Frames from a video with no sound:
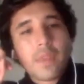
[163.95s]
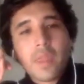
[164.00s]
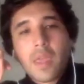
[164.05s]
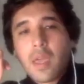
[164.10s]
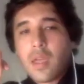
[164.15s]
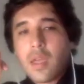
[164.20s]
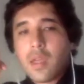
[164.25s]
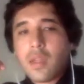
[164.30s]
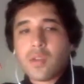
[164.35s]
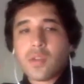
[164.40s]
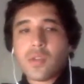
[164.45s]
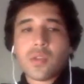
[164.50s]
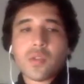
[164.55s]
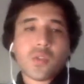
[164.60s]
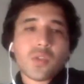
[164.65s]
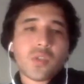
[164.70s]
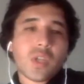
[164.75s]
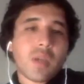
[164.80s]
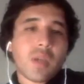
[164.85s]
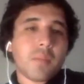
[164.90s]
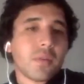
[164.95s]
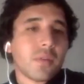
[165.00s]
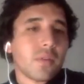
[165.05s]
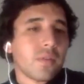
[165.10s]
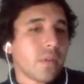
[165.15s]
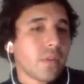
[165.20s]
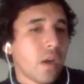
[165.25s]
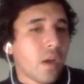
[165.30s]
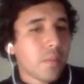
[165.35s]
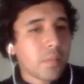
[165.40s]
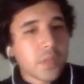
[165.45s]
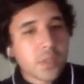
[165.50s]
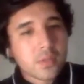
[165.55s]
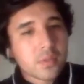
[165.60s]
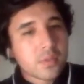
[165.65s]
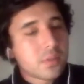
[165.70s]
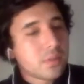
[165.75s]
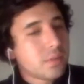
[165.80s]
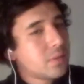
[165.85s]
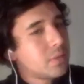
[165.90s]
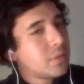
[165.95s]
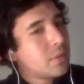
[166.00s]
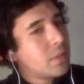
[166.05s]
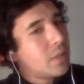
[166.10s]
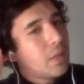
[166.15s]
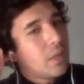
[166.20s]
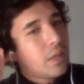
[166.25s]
and chamber of commerce